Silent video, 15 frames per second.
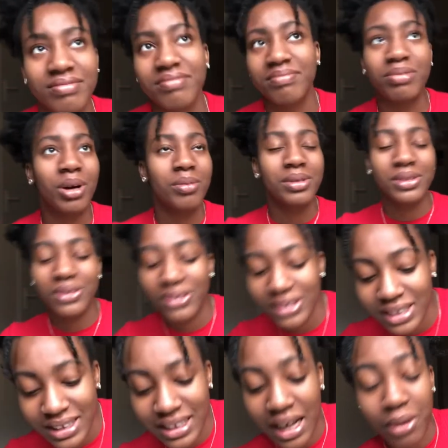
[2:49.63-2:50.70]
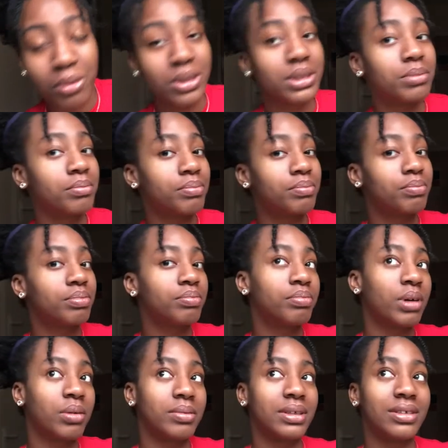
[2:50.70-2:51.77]
probably not. That wasn't
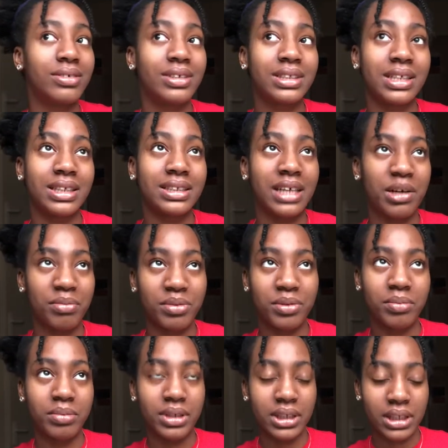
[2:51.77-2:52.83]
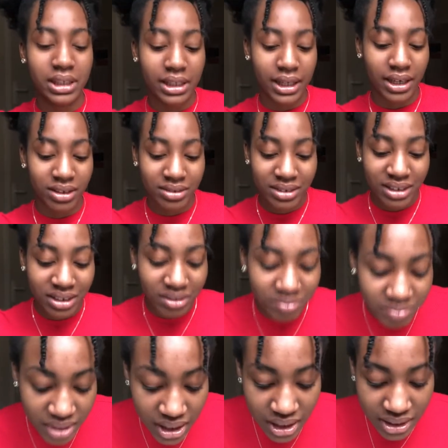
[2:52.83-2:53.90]
probably a great example, but yeah.
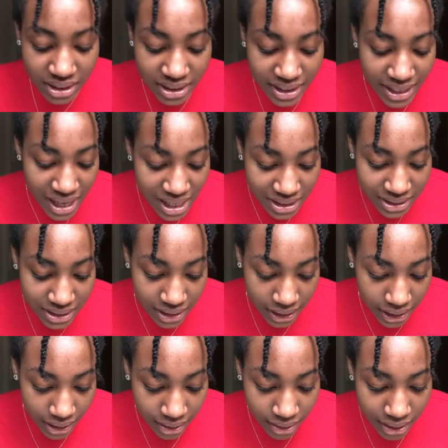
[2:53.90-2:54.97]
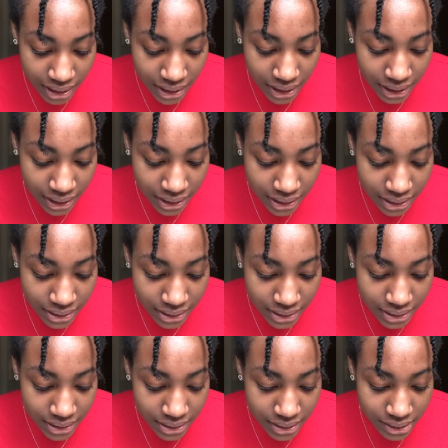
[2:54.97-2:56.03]
The next thing
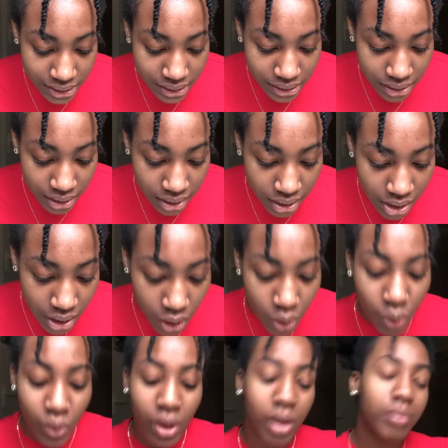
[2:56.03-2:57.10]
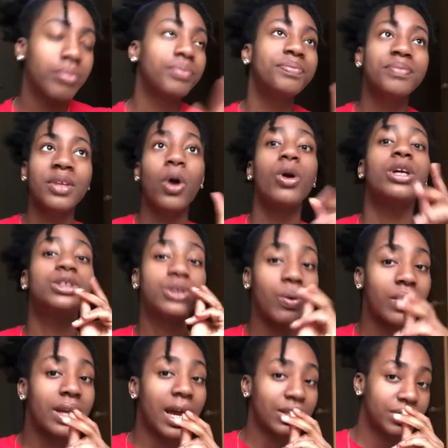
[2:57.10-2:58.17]
is okay,
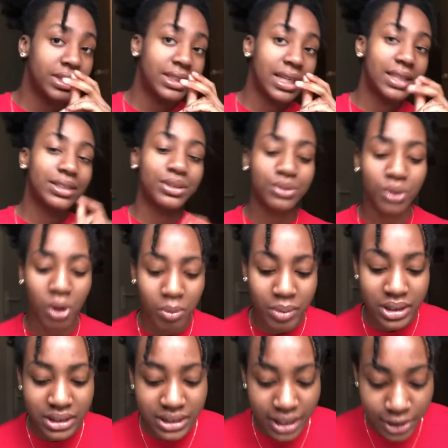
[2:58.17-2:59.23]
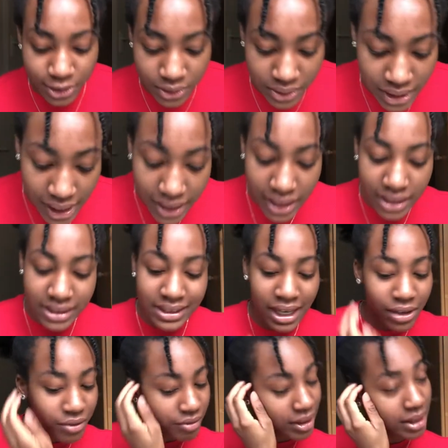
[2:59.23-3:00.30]
someone actually said it in the comment section. Like, it's
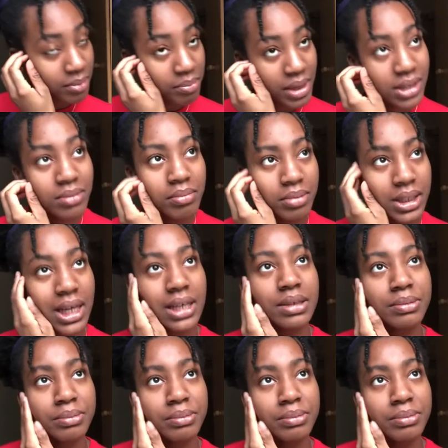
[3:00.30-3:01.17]
kind of like Men in Black